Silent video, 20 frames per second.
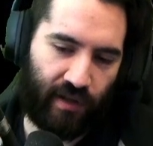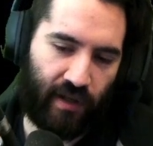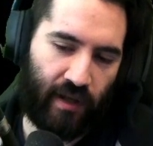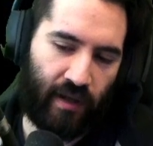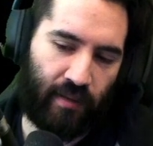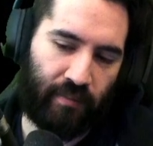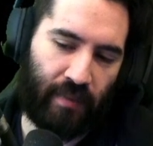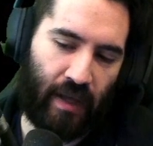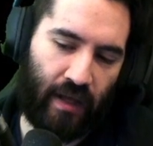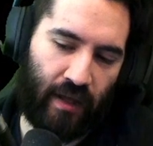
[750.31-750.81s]

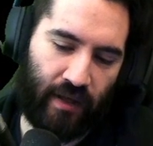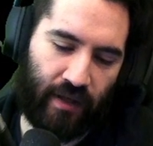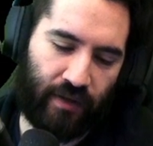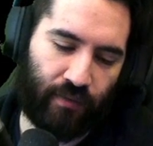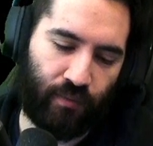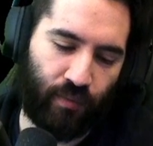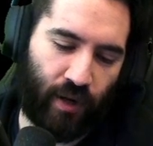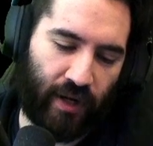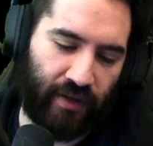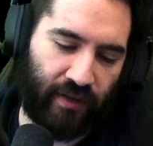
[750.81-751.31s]
I'm
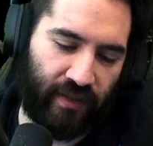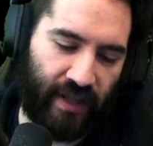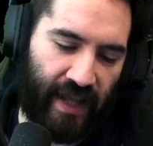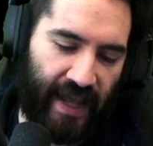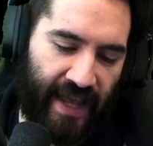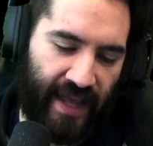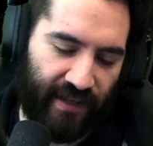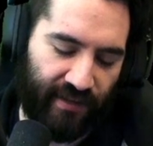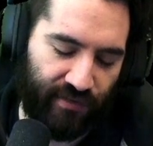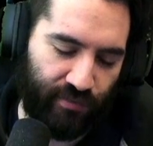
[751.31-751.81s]
running the
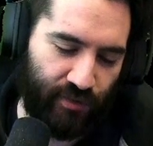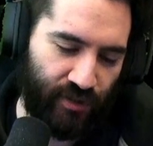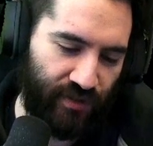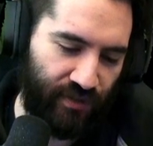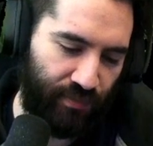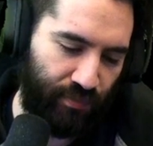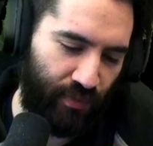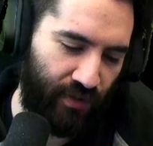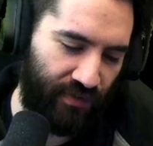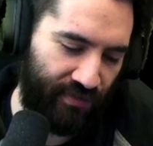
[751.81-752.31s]
axe, which
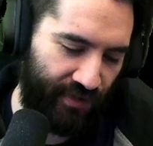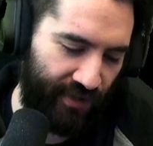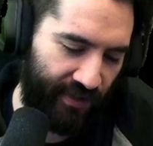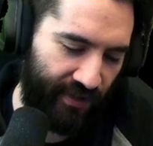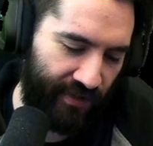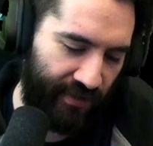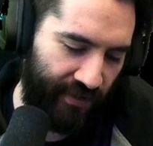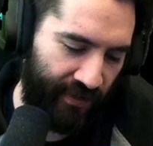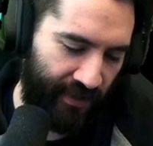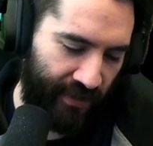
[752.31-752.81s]
is
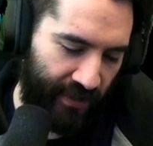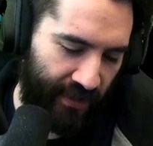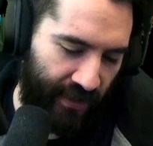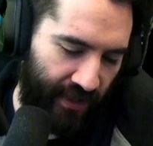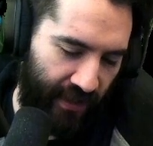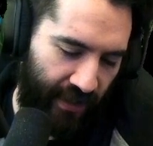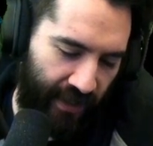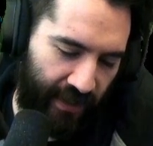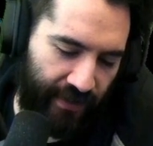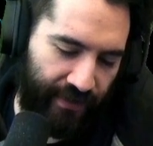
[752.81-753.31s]
+10,
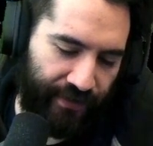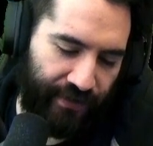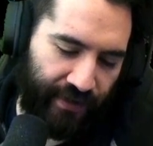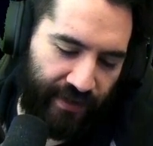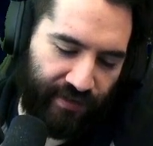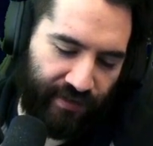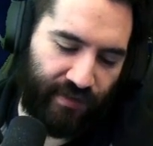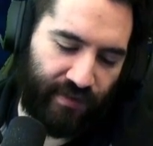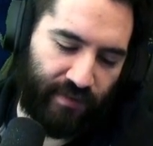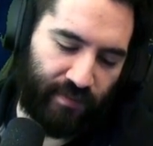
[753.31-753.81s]
and
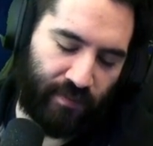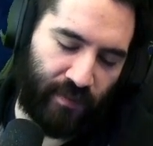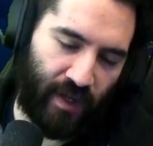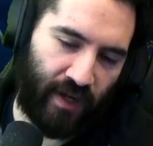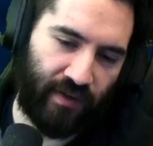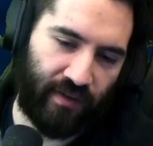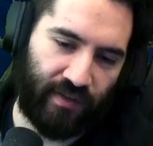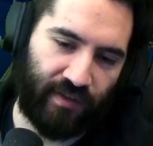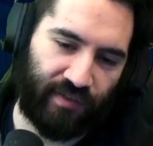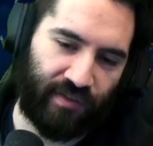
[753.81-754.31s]
it's
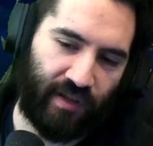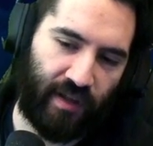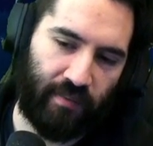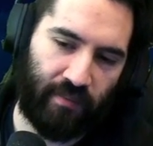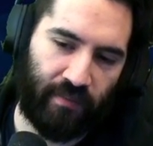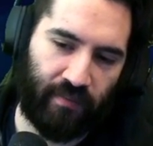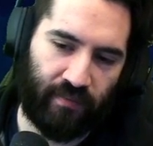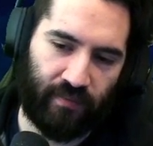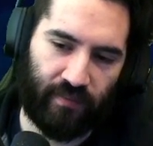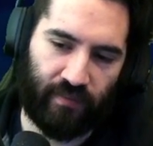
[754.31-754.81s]
kind of the
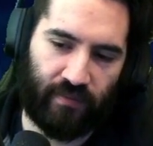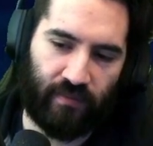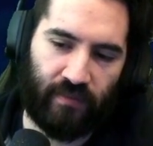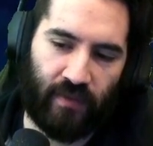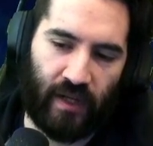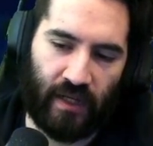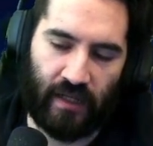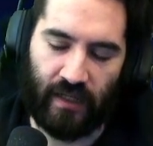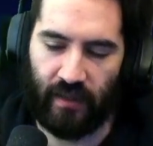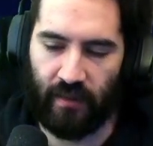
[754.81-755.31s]
same
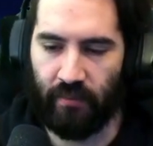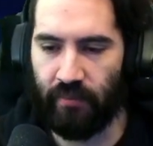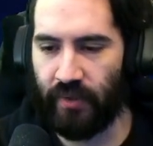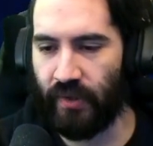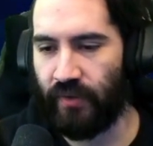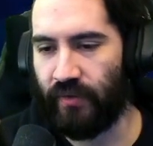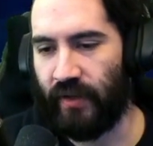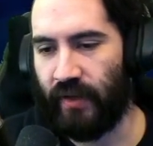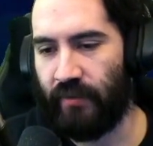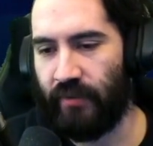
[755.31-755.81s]

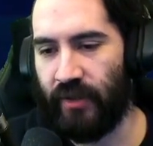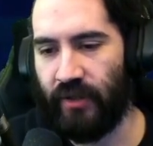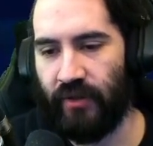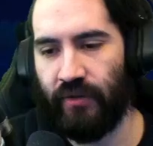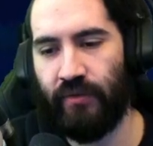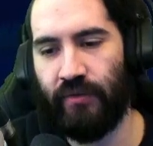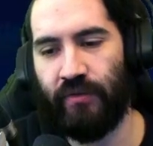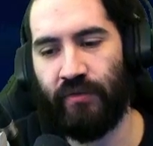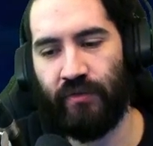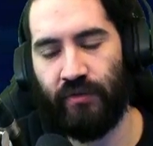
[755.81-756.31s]
build that we
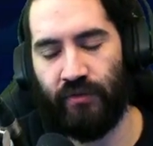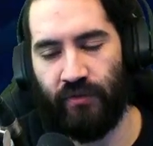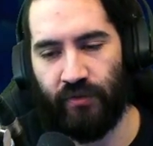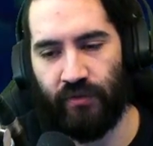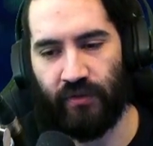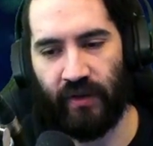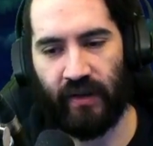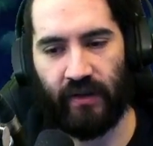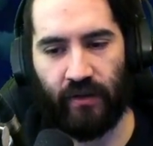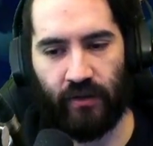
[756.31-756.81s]
use to
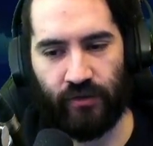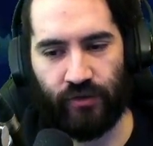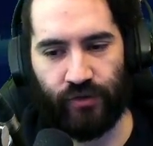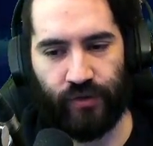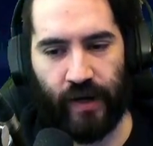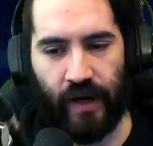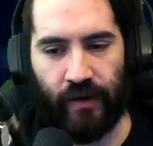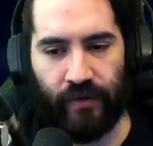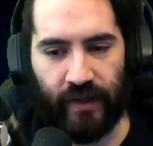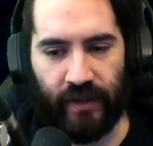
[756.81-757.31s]
take on
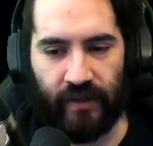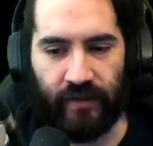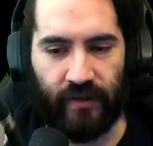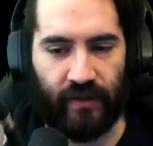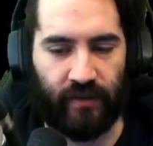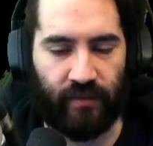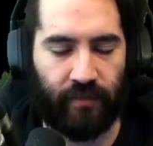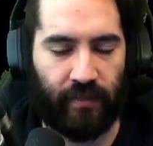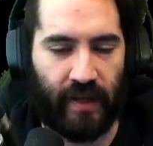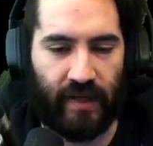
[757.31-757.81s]
Shroud in
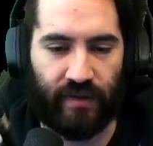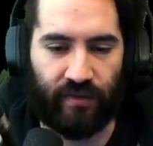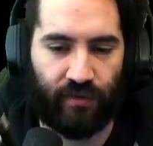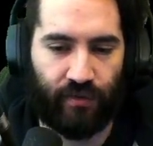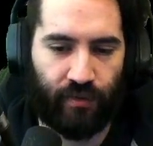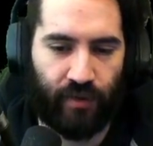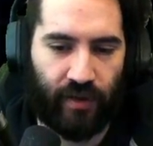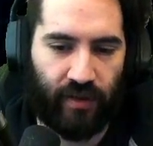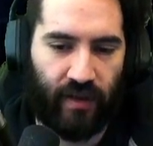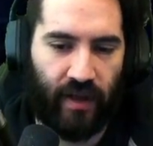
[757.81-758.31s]
the main
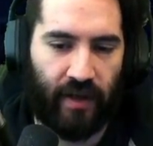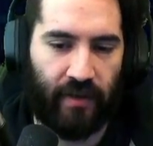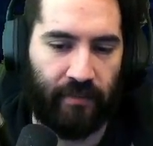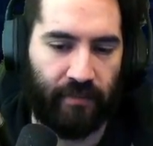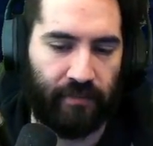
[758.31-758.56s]
storyline.